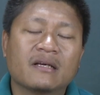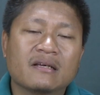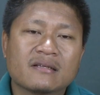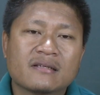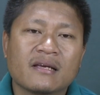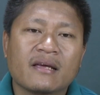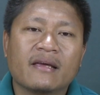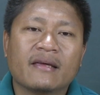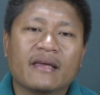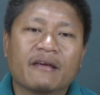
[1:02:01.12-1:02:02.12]
is
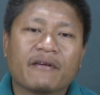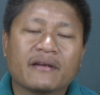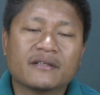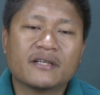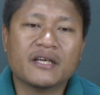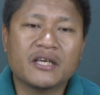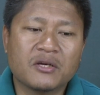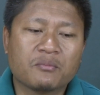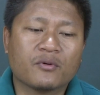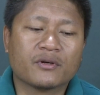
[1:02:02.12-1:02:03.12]
given
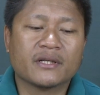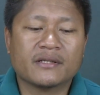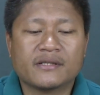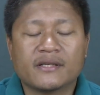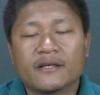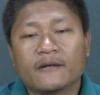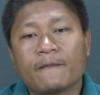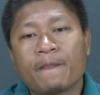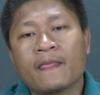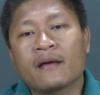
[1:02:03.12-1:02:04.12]
importance here.
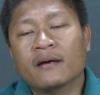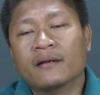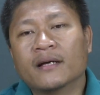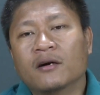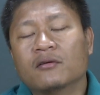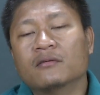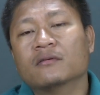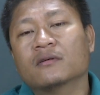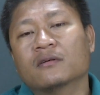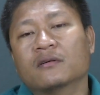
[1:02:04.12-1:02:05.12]
Now,
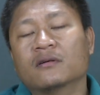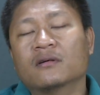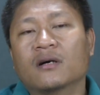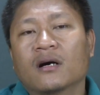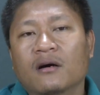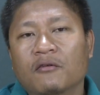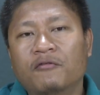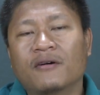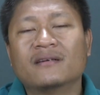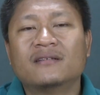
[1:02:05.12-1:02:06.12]

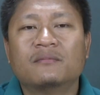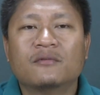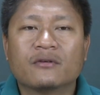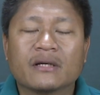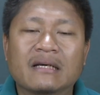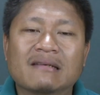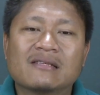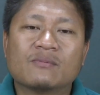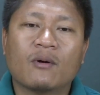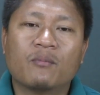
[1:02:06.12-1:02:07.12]
furthermore,
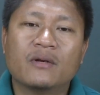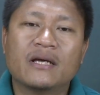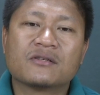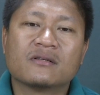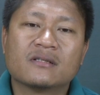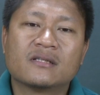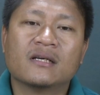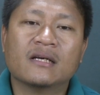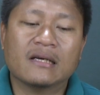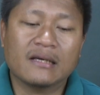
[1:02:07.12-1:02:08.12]
its population
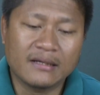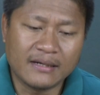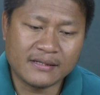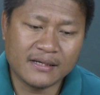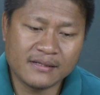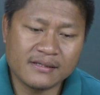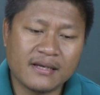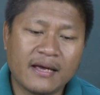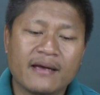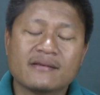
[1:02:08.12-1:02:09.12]
in a sense
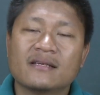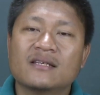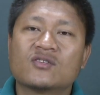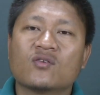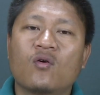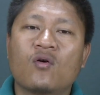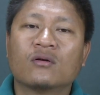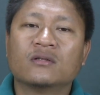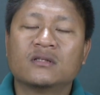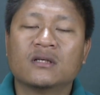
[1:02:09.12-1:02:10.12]
has its
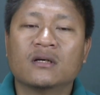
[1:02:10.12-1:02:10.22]
own